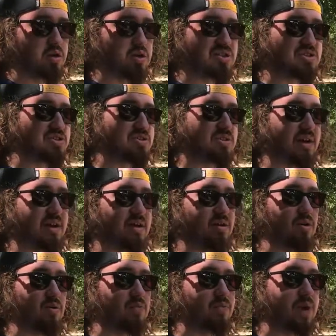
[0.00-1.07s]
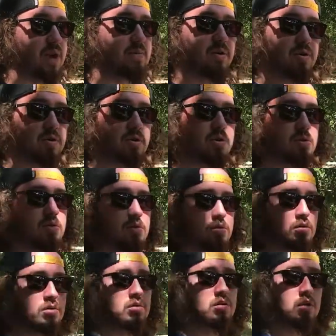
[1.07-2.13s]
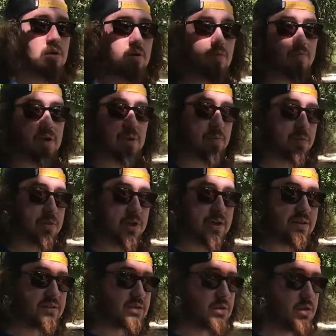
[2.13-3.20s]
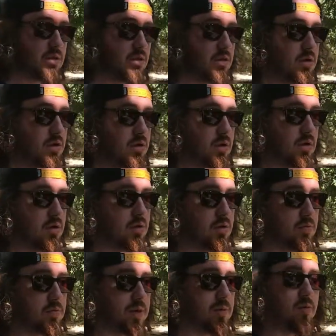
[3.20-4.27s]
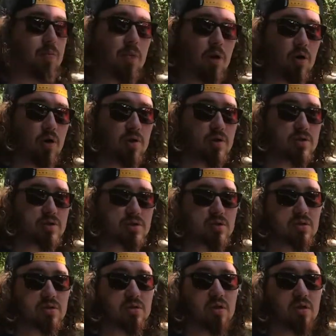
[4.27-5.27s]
You can shoot at paper plates, paper bowls.